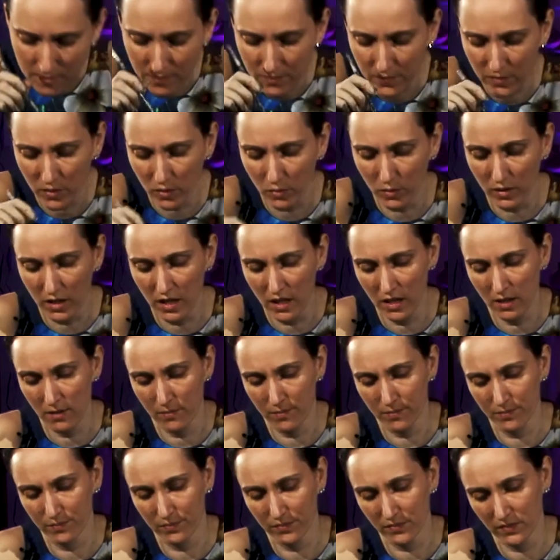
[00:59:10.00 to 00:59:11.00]
Okay,
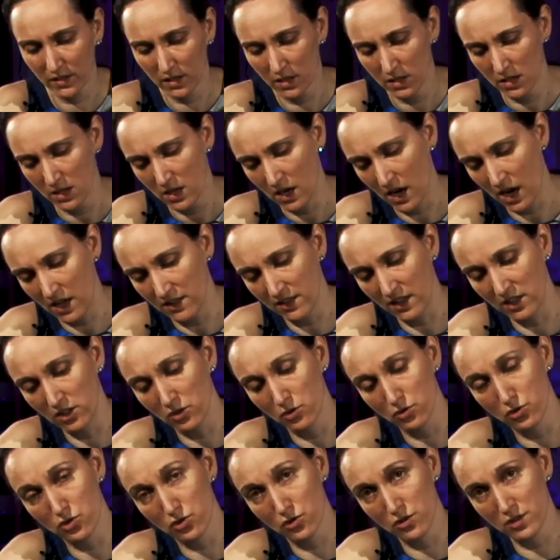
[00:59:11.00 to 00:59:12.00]
and then
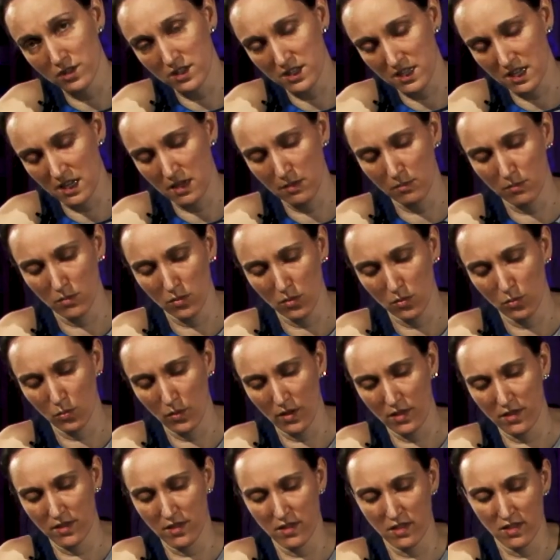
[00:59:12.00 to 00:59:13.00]
you do the same
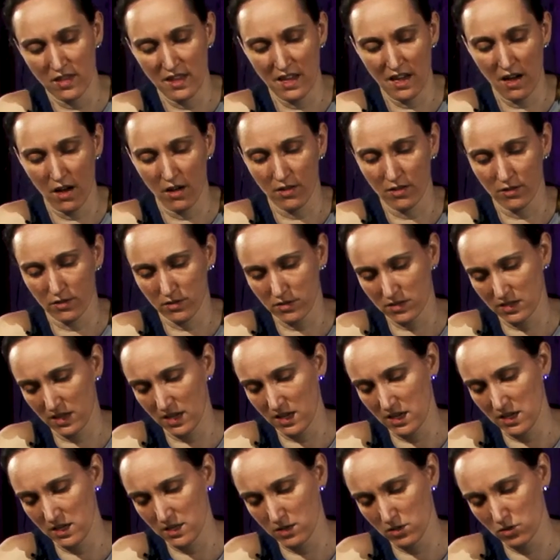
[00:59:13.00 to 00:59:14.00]
with the other
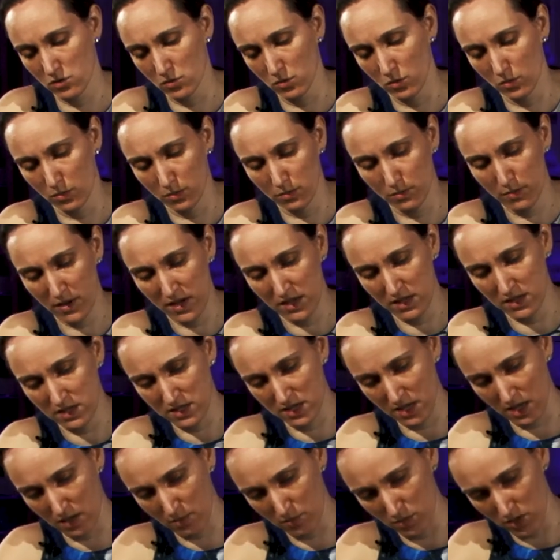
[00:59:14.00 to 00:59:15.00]
side. So by the
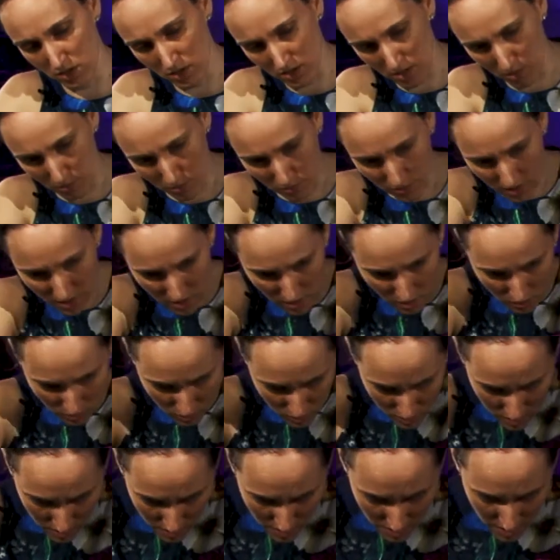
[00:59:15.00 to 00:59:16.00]
time you come
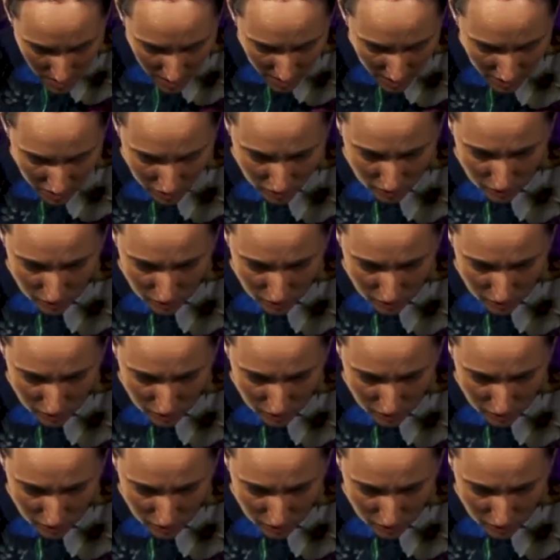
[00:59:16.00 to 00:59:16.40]
round and you